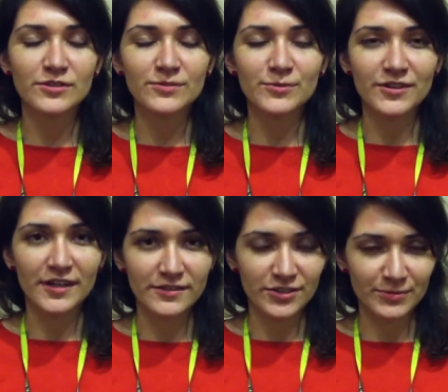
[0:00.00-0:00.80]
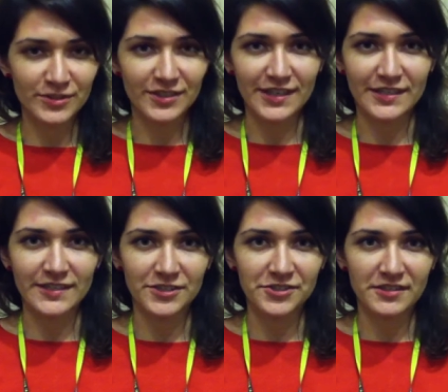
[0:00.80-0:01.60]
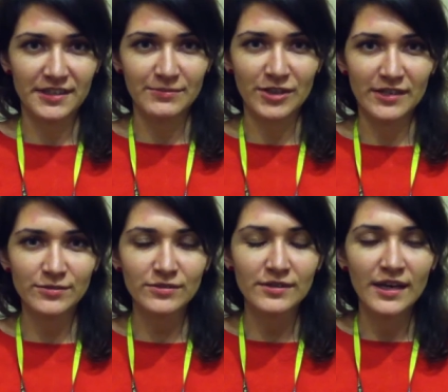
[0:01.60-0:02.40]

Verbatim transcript: Petersburg LGBT organization Coming Out.